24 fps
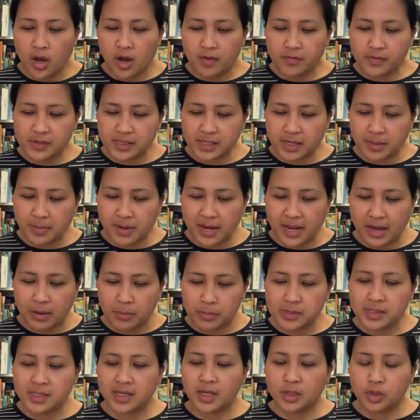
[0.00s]
a seam
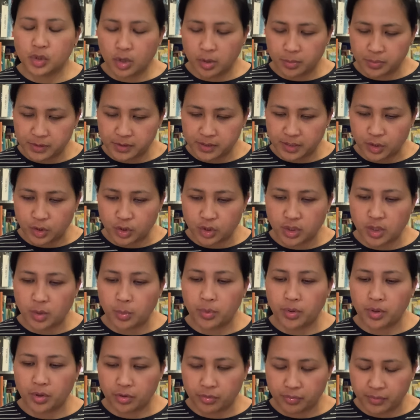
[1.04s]
allowance and I top stitched it
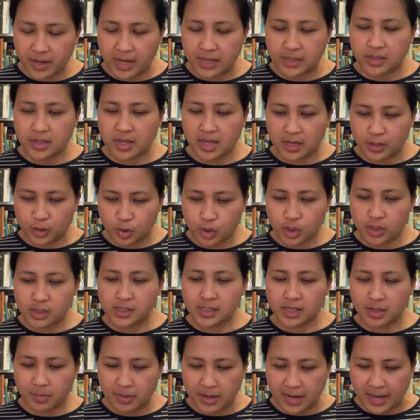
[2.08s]
with a 3 8 inch
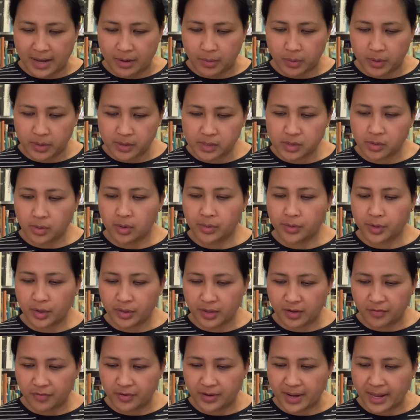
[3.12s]
seam allowance so I'll know
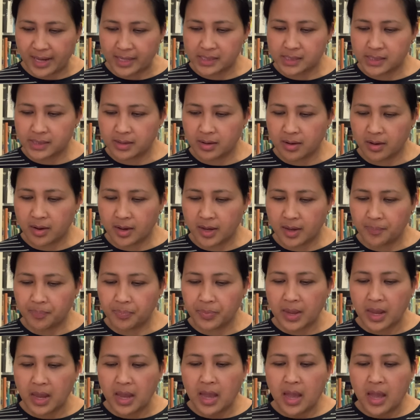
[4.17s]
that for next time